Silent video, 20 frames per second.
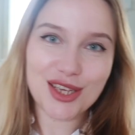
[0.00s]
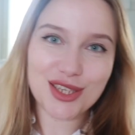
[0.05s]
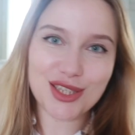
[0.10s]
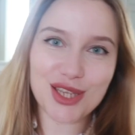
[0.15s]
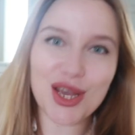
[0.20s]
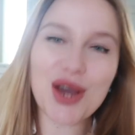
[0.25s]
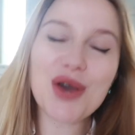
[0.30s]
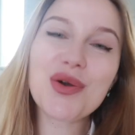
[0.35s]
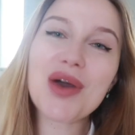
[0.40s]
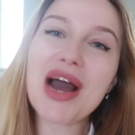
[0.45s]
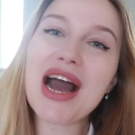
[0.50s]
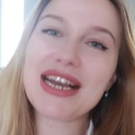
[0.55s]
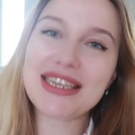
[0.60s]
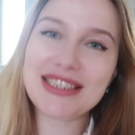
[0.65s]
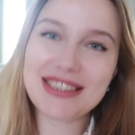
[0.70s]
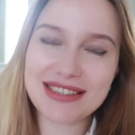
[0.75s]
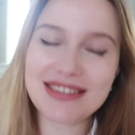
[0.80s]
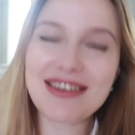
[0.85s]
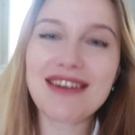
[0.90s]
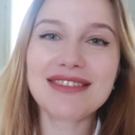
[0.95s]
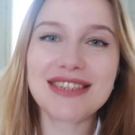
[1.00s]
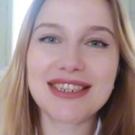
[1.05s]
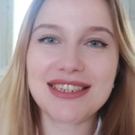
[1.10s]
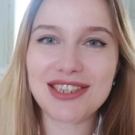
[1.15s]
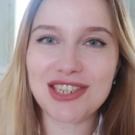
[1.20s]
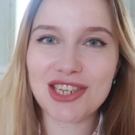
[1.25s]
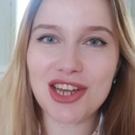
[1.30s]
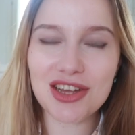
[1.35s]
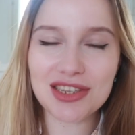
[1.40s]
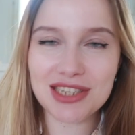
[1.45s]
So I
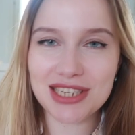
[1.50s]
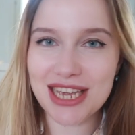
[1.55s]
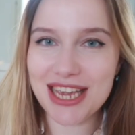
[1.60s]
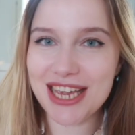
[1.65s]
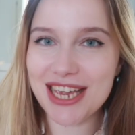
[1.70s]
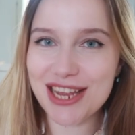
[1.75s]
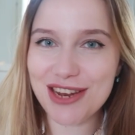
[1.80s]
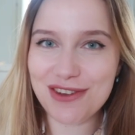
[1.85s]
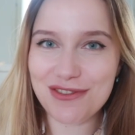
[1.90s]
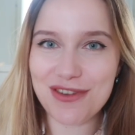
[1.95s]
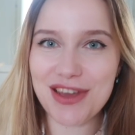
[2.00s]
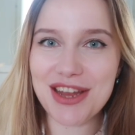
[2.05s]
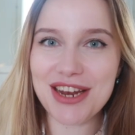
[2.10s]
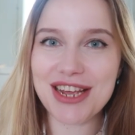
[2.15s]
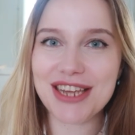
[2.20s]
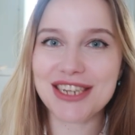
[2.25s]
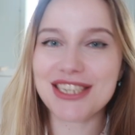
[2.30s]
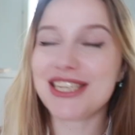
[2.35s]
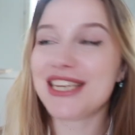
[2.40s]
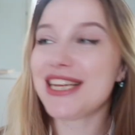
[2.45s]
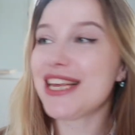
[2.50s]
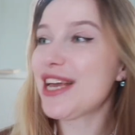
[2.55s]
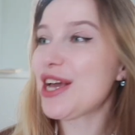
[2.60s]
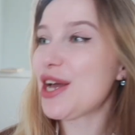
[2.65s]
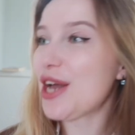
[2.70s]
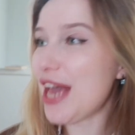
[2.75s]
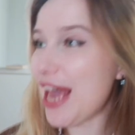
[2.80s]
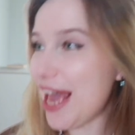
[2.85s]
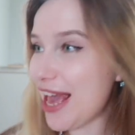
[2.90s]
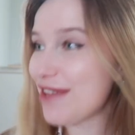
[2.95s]
started chatting in Finnish
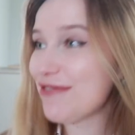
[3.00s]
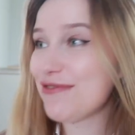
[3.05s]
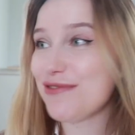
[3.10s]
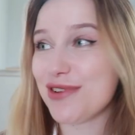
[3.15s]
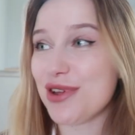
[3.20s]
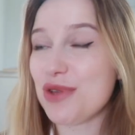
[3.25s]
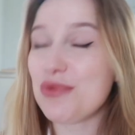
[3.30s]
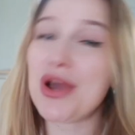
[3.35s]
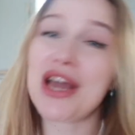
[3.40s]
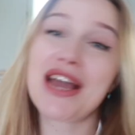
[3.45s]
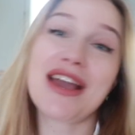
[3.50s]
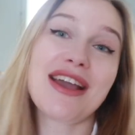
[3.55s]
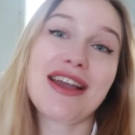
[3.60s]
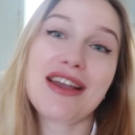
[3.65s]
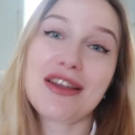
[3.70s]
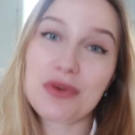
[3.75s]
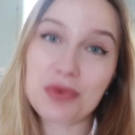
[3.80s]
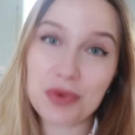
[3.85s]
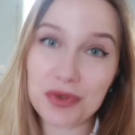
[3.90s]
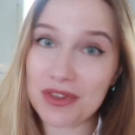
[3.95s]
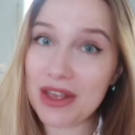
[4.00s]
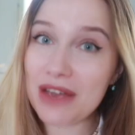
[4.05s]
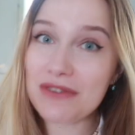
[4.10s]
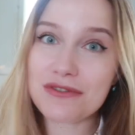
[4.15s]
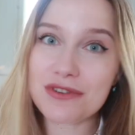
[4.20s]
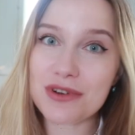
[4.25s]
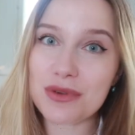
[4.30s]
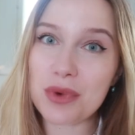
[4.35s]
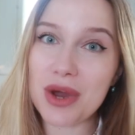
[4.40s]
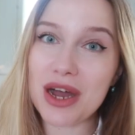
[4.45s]
everywhere and with
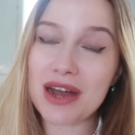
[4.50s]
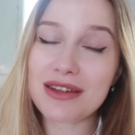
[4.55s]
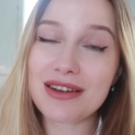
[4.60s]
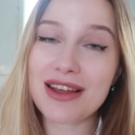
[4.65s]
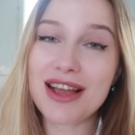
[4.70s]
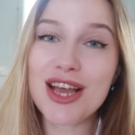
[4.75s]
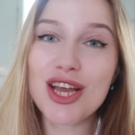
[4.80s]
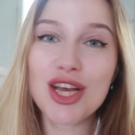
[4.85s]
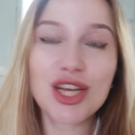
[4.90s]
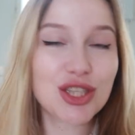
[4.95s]
everyone.